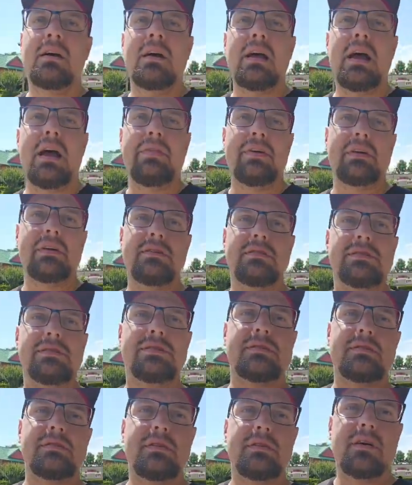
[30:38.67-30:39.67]
And
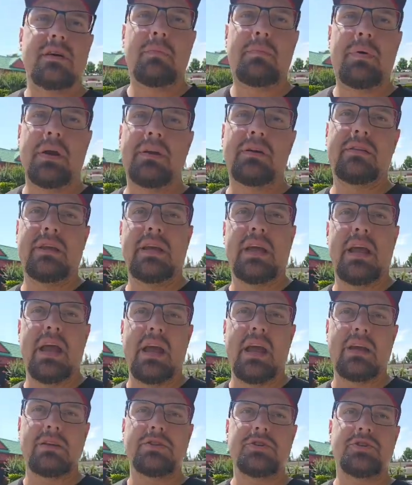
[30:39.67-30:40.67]
there's apparently
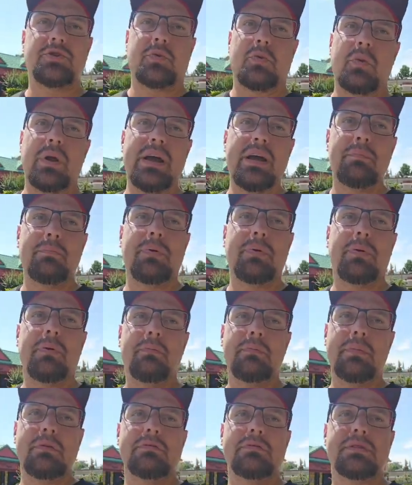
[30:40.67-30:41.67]
a drip,
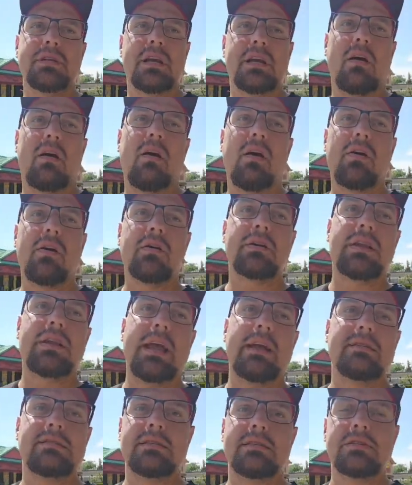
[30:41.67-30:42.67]
music, art,
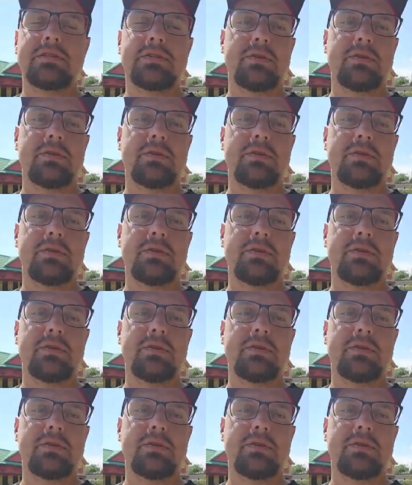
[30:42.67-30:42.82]
dance, and